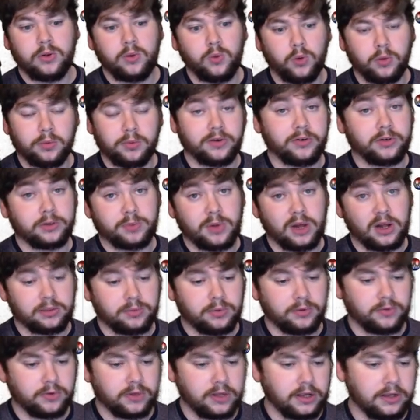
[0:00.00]
will be
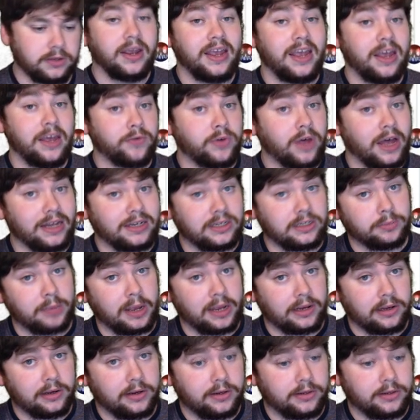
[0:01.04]
responsible for that if I had to speculate.